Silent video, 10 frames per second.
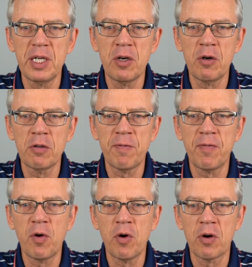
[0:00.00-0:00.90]
beyond
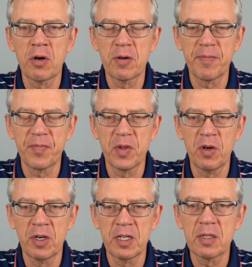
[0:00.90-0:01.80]
4
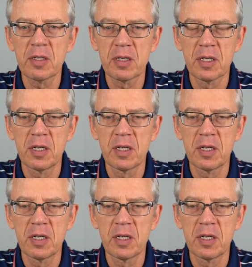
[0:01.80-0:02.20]
donuts,